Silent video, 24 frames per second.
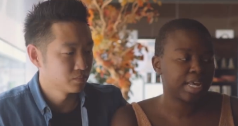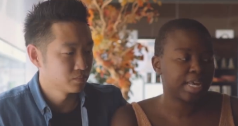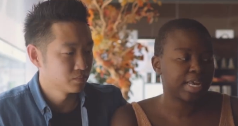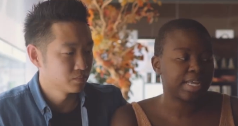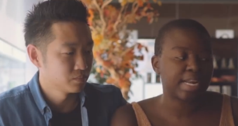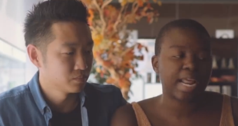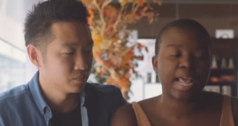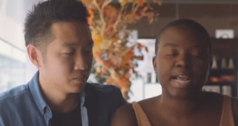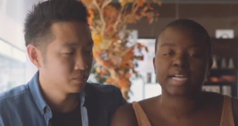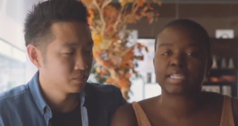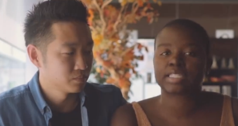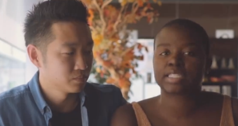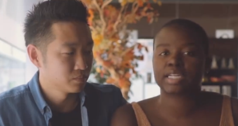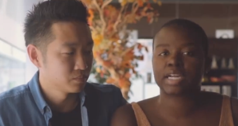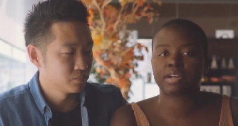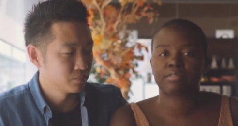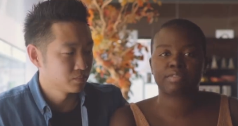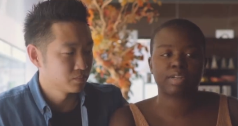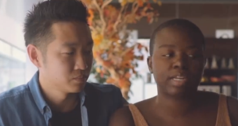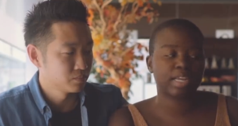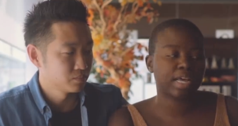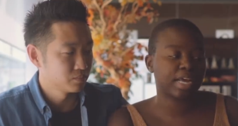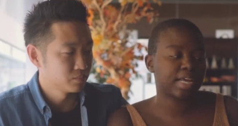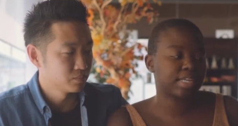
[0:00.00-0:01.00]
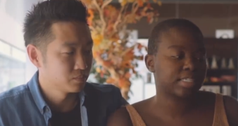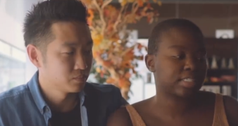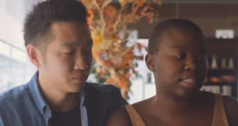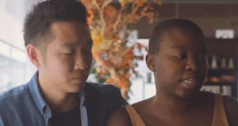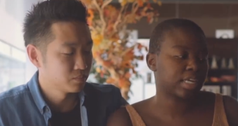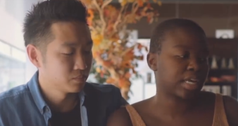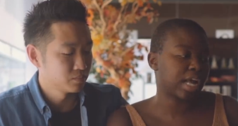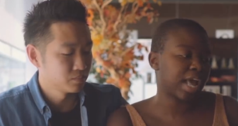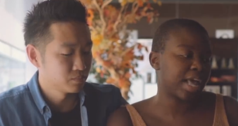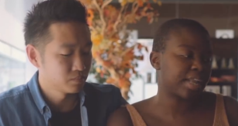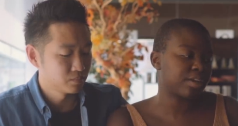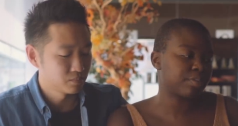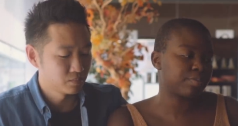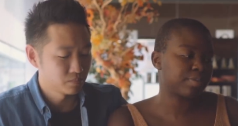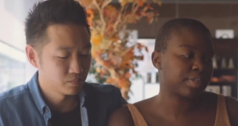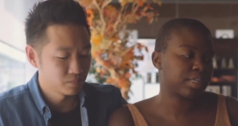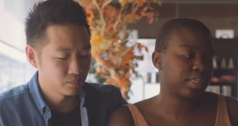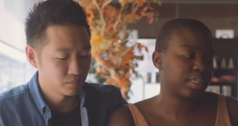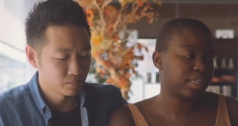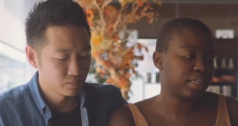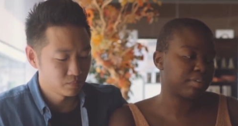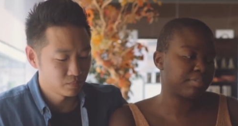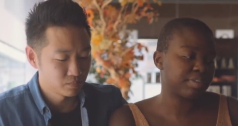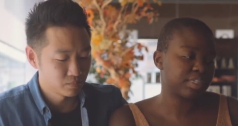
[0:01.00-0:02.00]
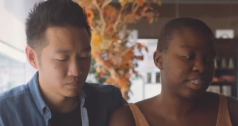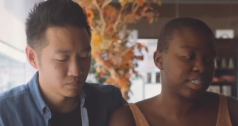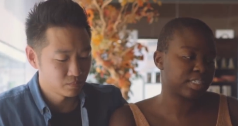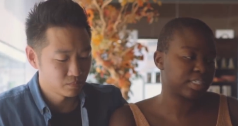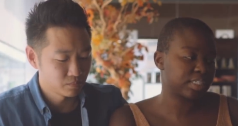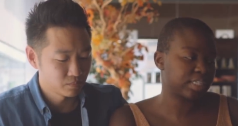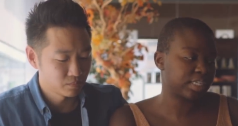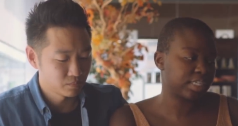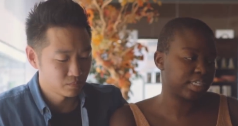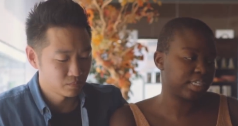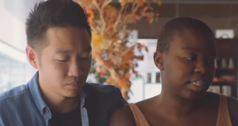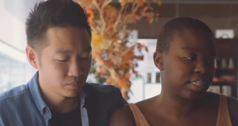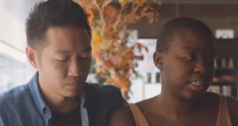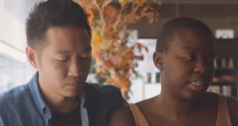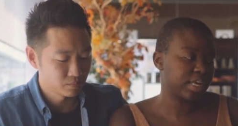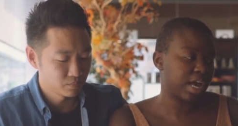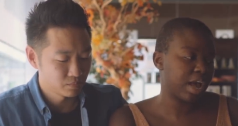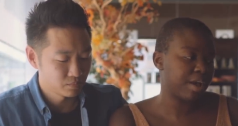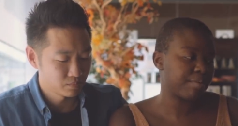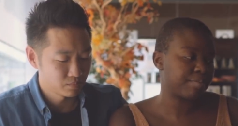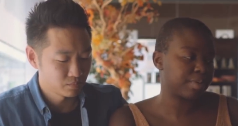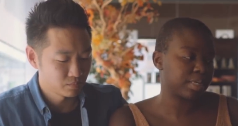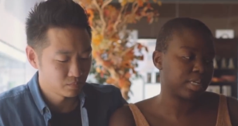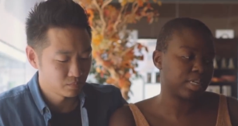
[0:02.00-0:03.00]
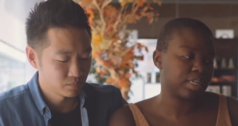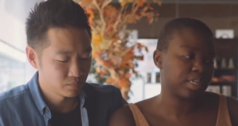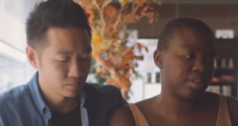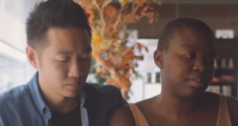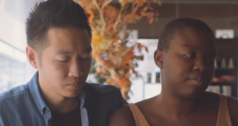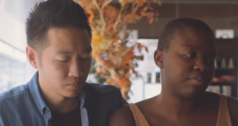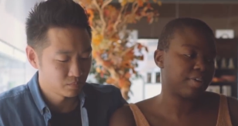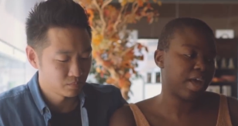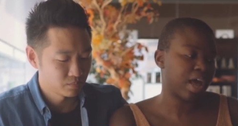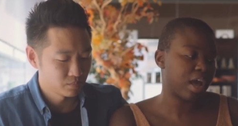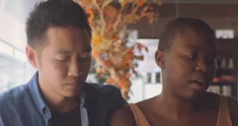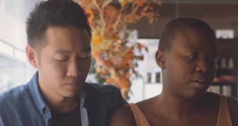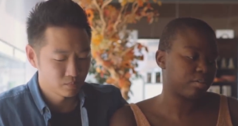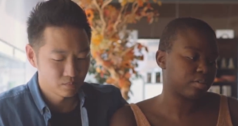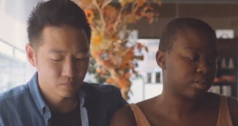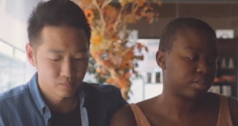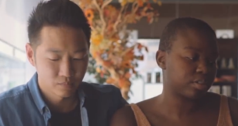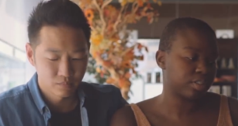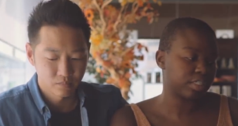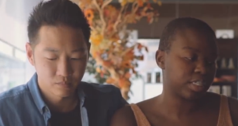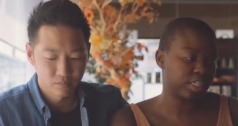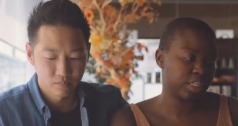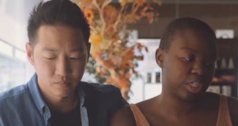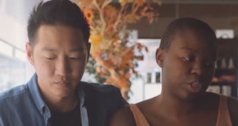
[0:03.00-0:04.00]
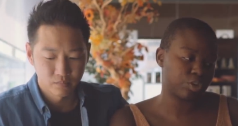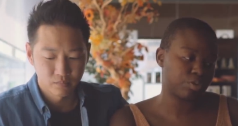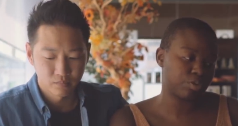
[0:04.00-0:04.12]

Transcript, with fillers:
Speaker 1: And actually, I realized like I don't want to live in the city. I want to live out near